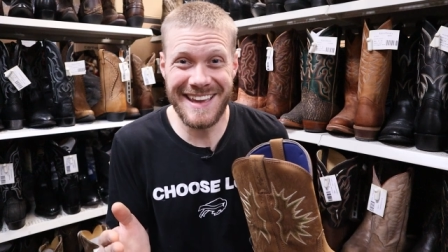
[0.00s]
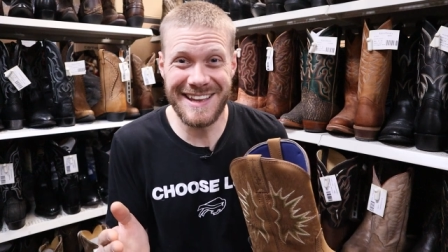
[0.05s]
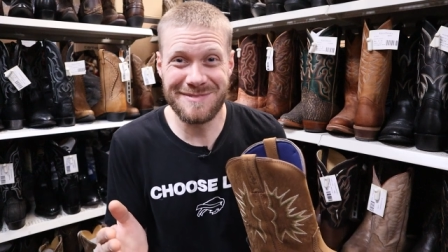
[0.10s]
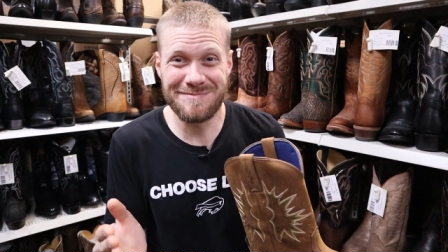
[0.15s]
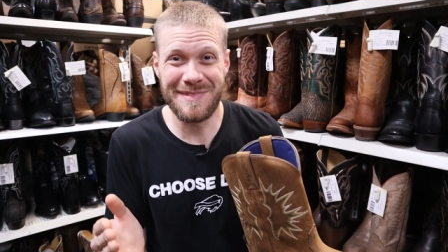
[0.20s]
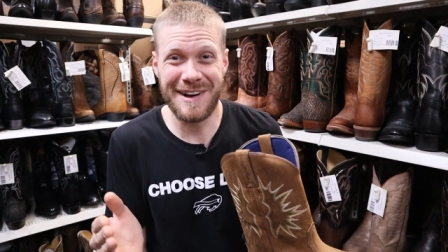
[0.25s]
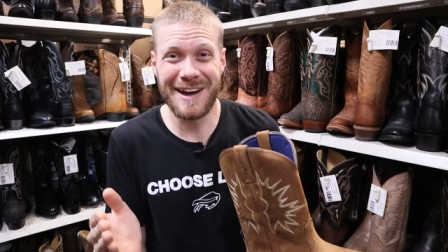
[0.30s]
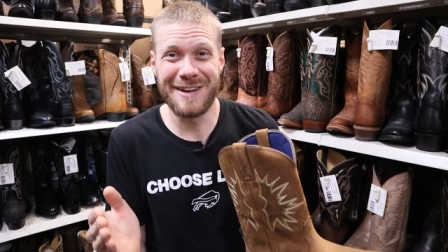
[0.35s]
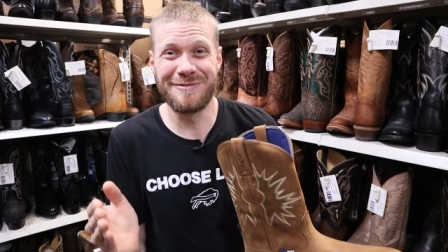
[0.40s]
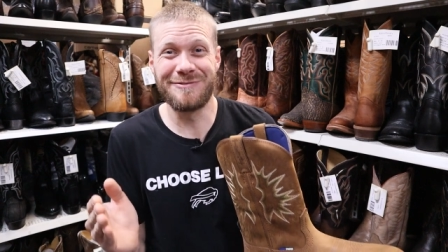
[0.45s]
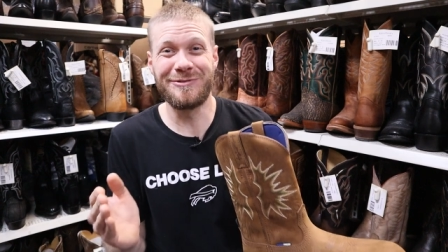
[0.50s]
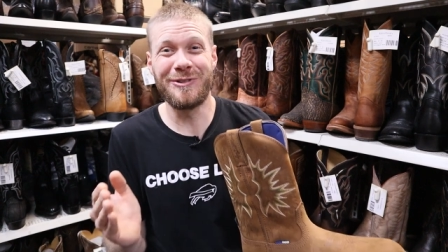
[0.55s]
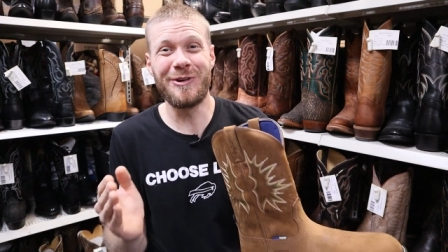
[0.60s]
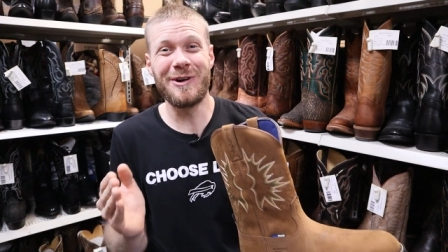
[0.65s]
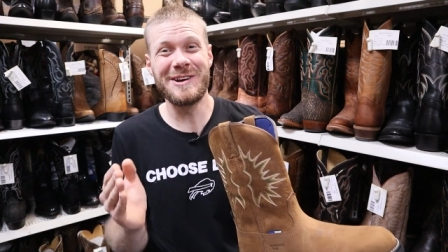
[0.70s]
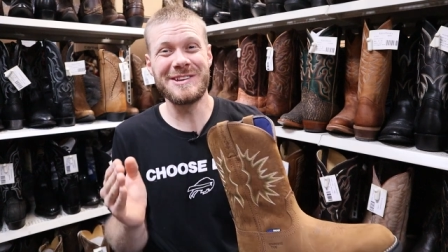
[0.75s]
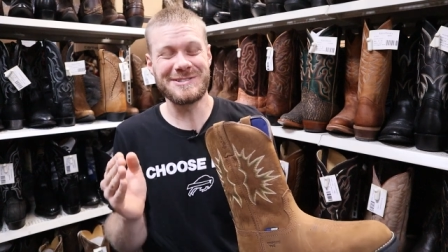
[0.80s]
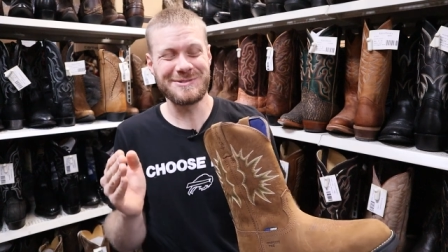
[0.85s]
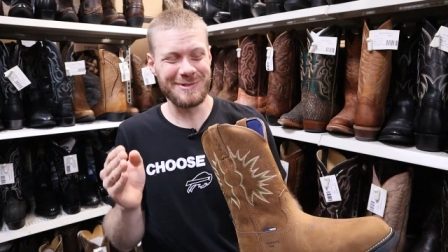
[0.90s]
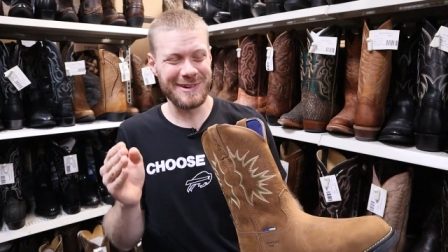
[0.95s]
in my
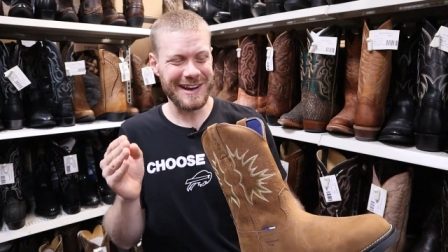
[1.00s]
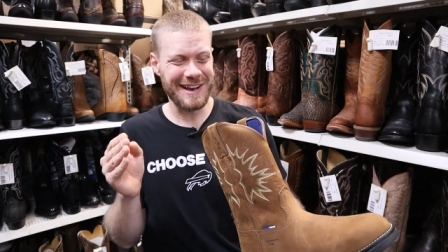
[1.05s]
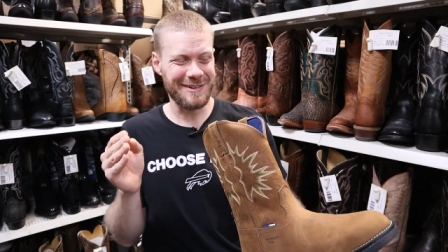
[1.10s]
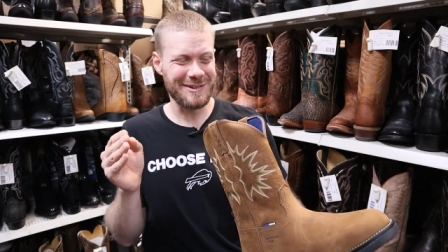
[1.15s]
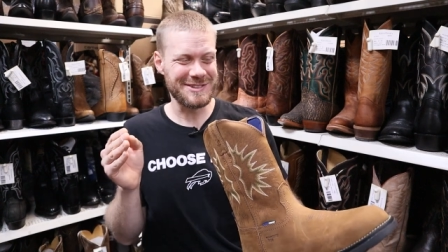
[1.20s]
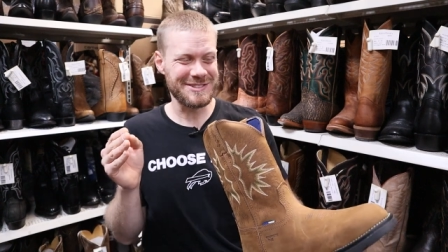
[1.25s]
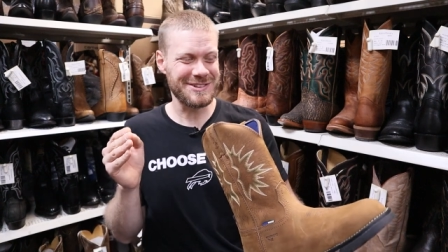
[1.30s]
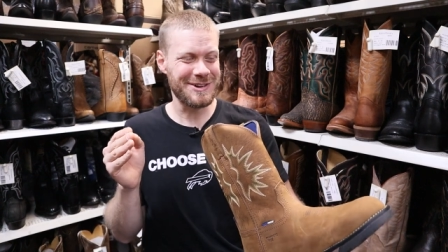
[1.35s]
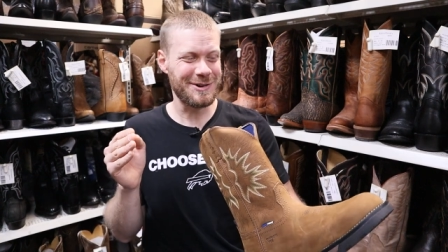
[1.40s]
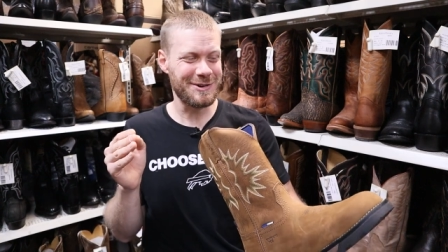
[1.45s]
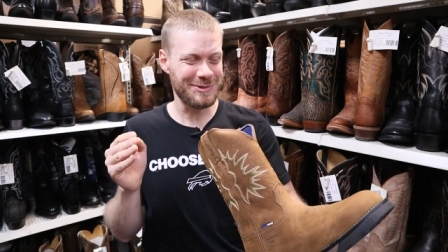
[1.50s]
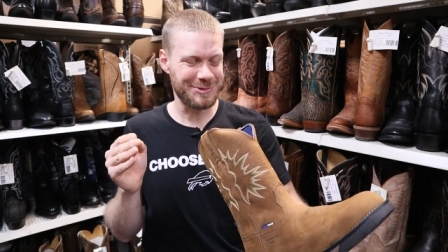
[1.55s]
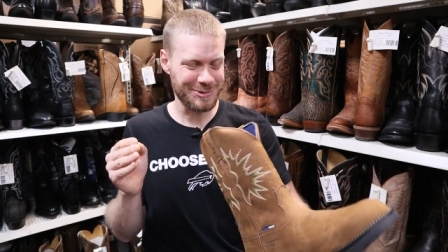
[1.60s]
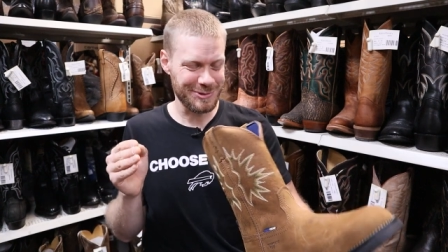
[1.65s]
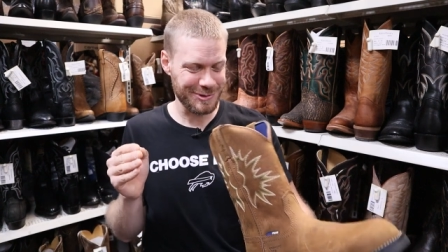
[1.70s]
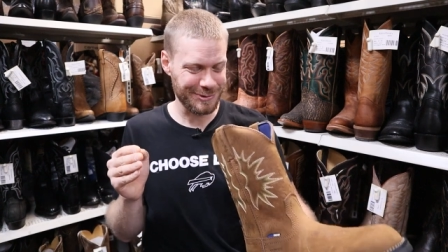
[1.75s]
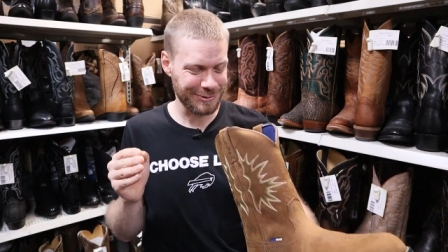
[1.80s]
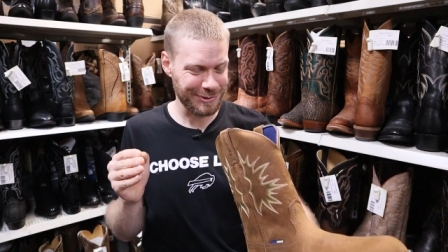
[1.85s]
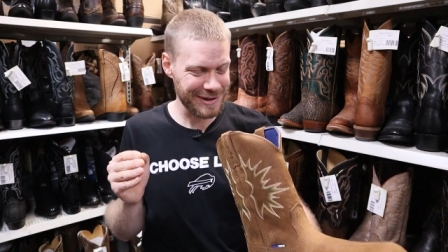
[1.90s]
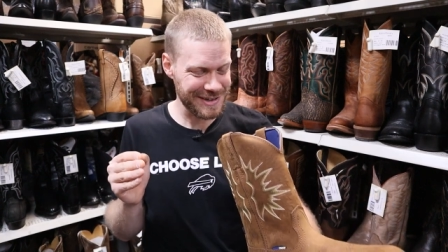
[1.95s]
voice when I was going
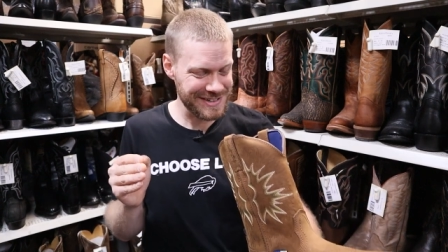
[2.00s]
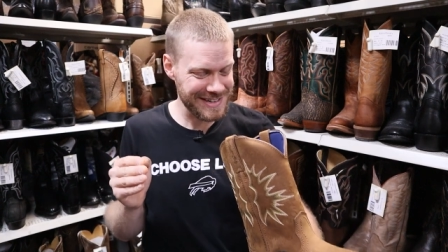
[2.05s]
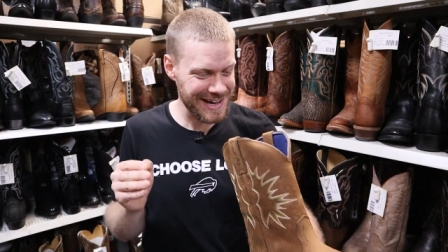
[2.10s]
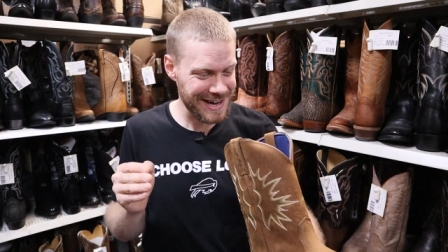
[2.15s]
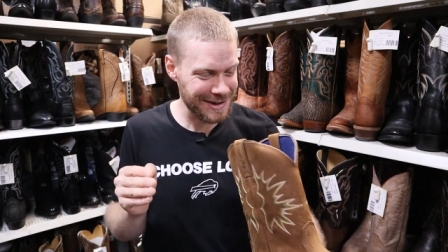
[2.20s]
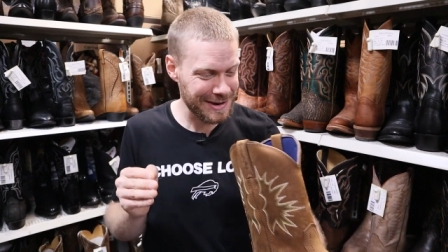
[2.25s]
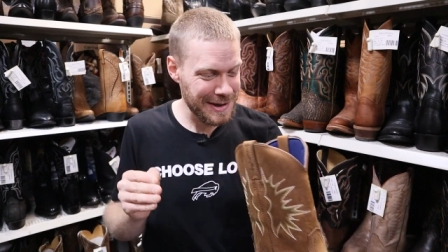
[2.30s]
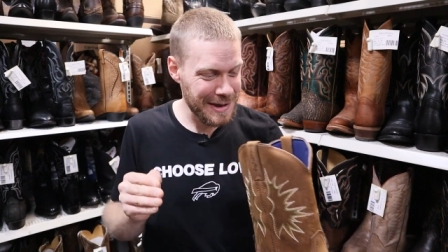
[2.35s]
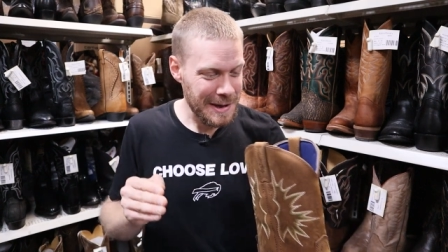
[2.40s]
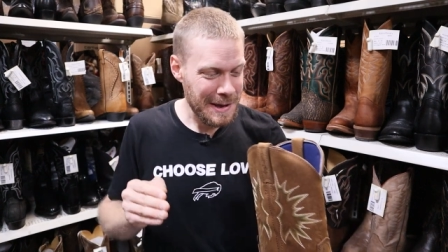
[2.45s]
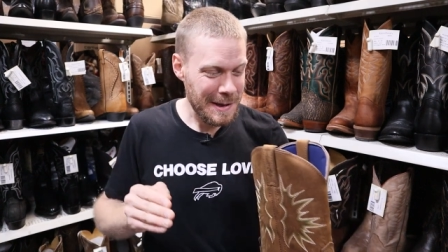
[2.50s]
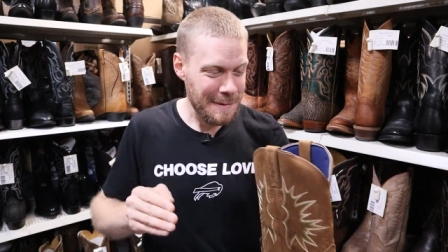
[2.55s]
through the rundown.